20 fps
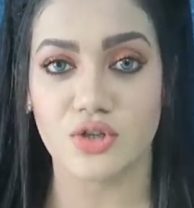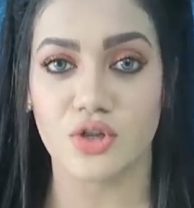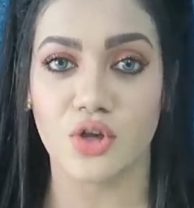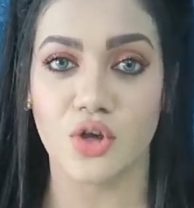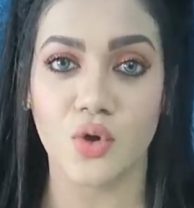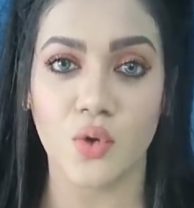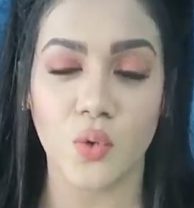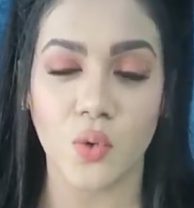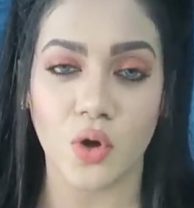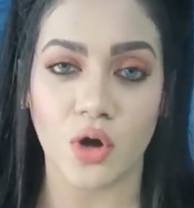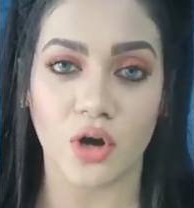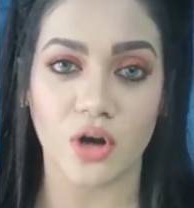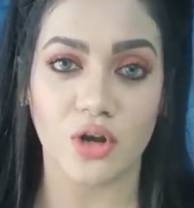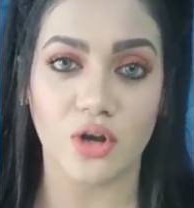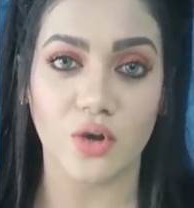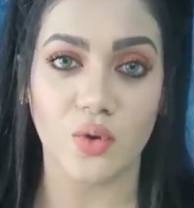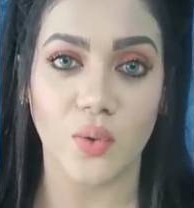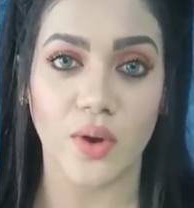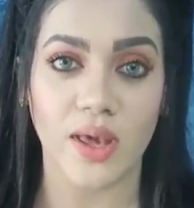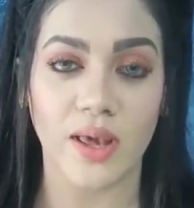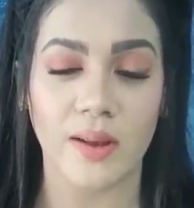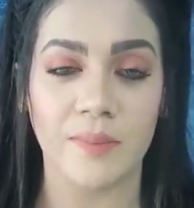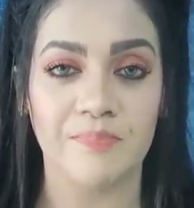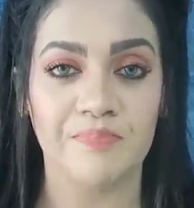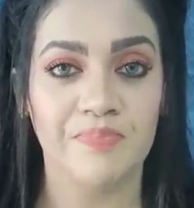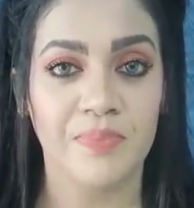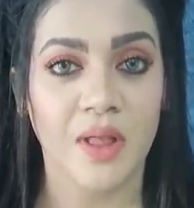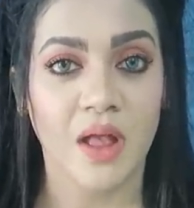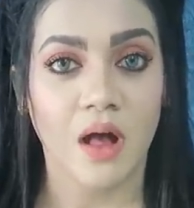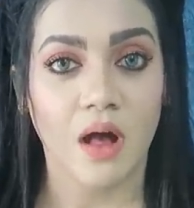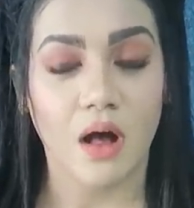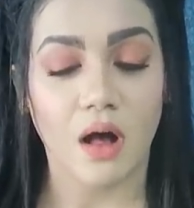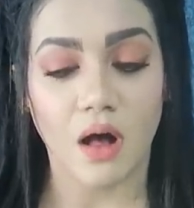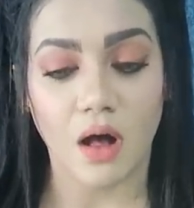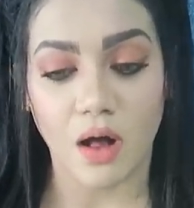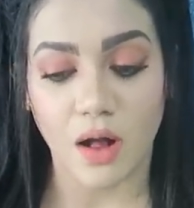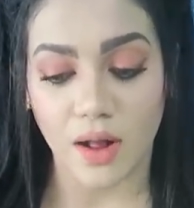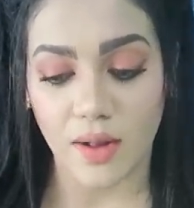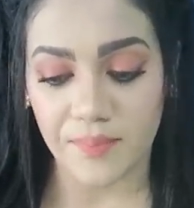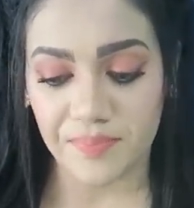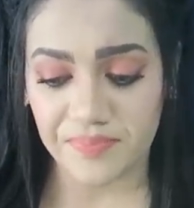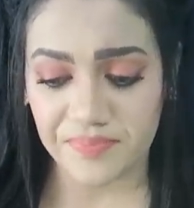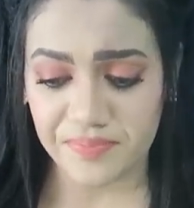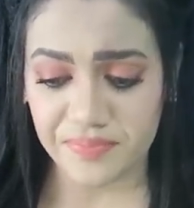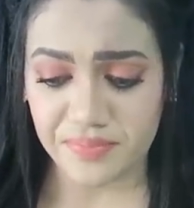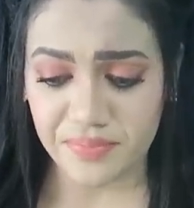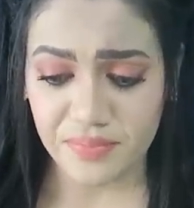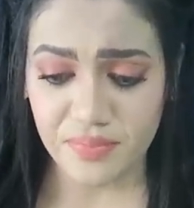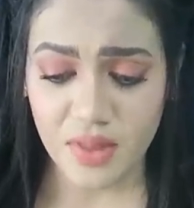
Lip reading: So you are doing a